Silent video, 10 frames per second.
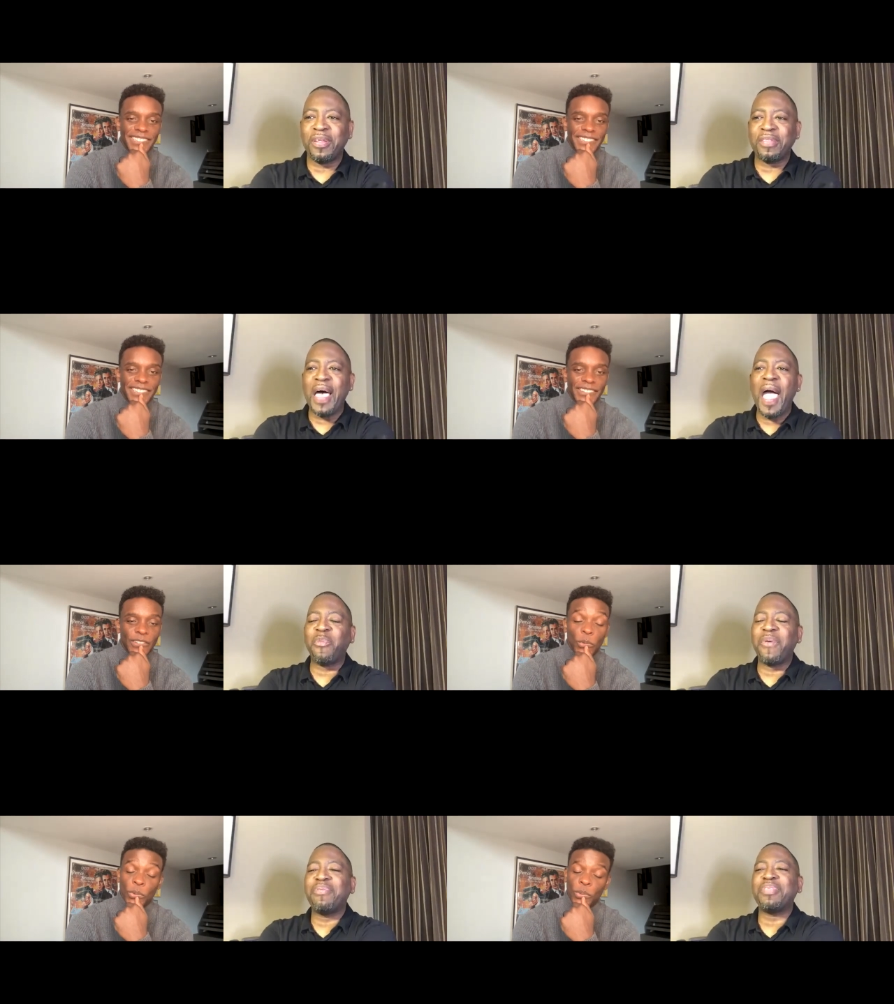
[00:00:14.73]
Speaker 1: in the
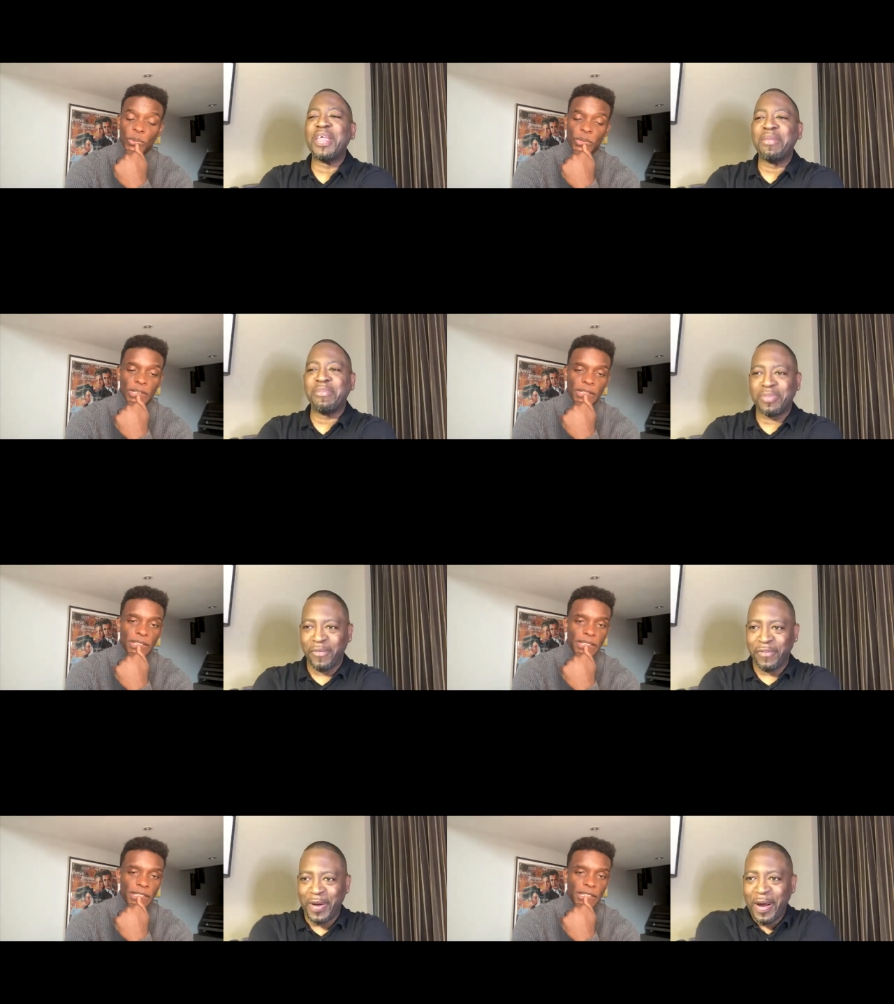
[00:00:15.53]
time we've seen him
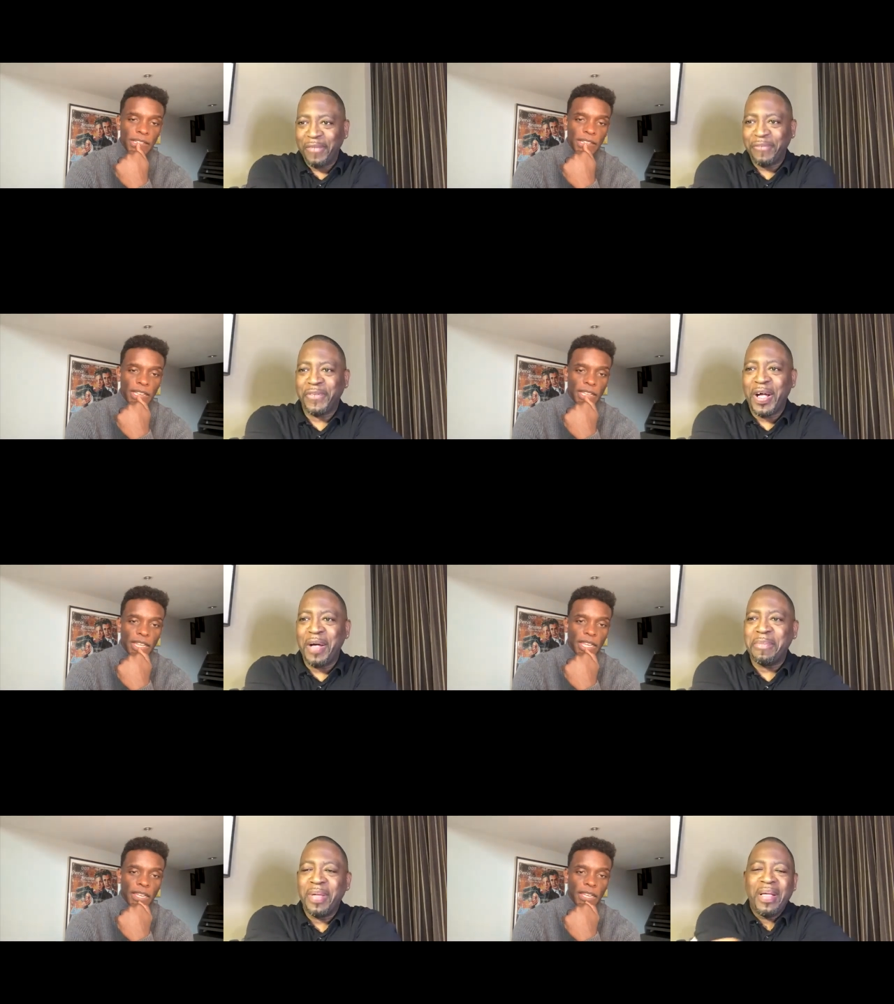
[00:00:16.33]
so far,
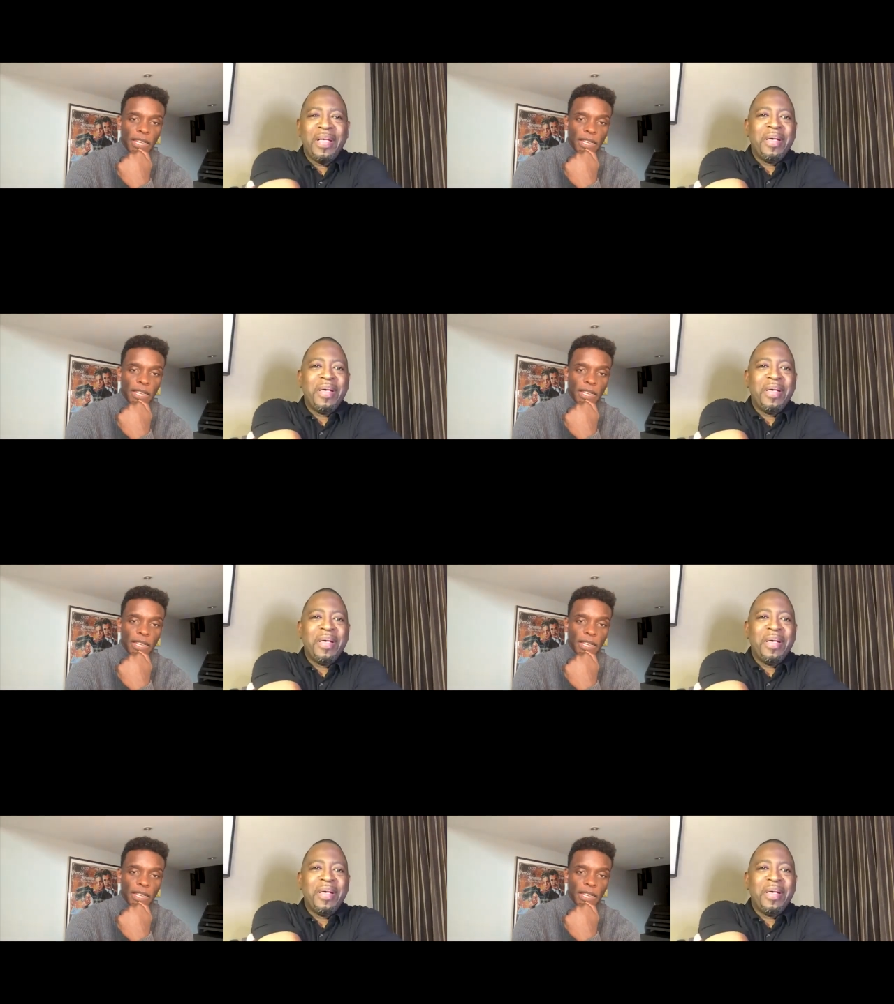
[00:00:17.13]
from